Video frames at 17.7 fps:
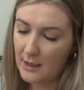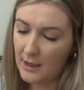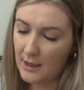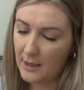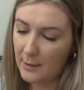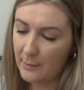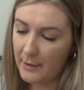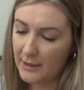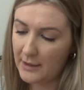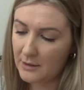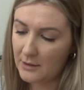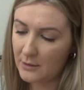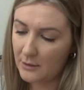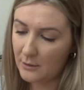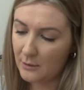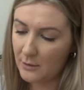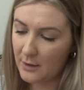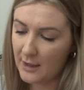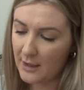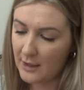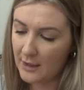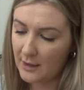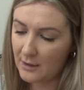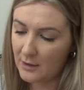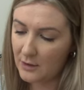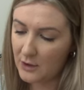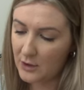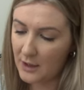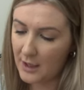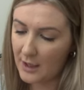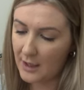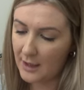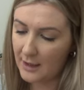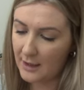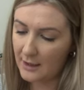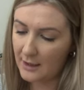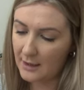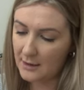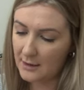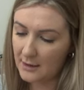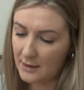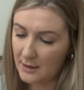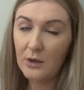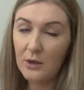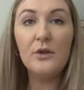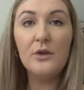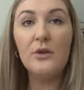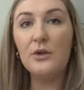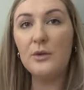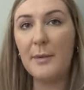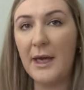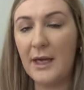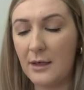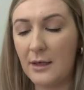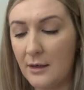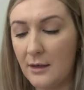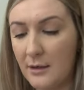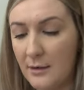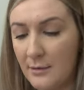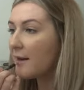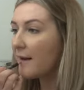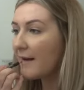lip pencil in shade nude pink.